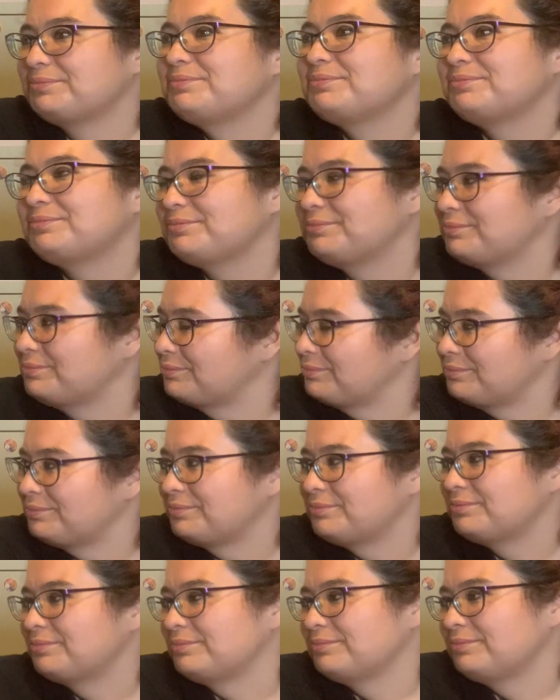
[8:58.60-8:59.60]

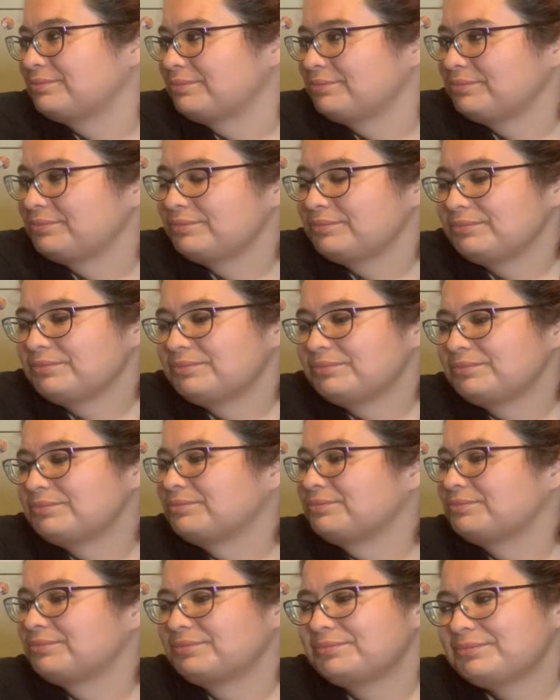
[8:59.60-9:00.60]

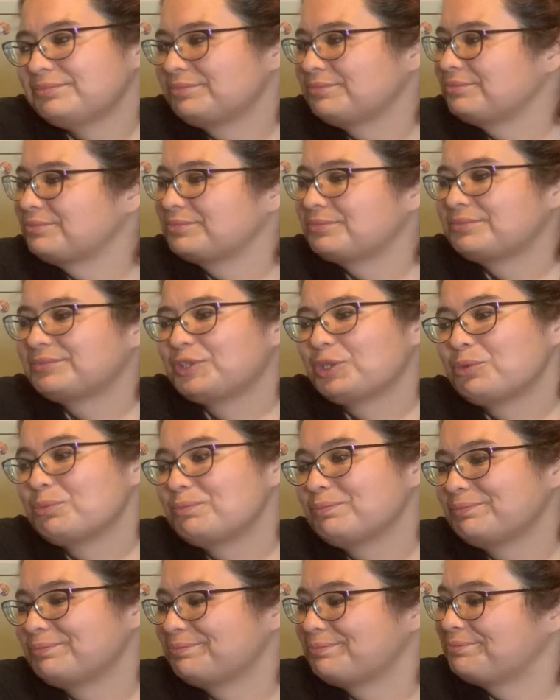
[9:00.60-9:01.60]

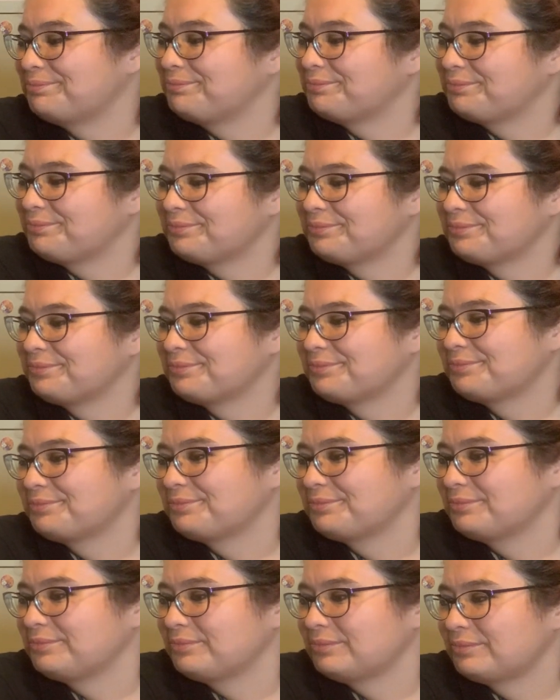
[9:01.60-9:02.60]

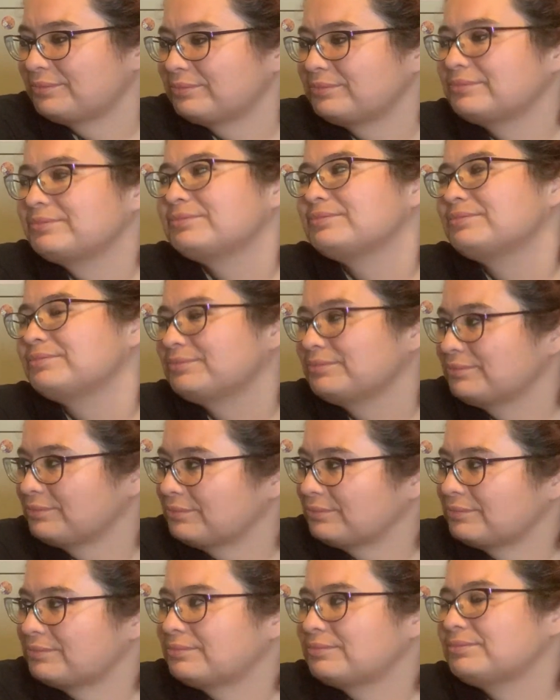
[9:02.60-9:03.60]

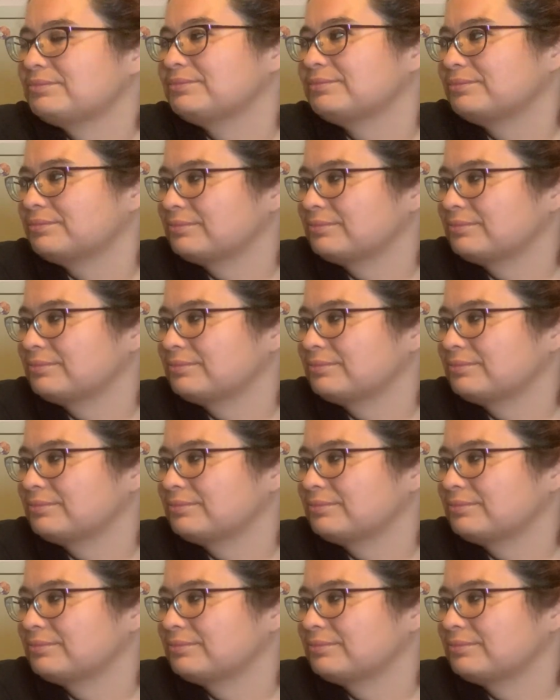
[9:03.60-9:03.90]
The person shown says nothing.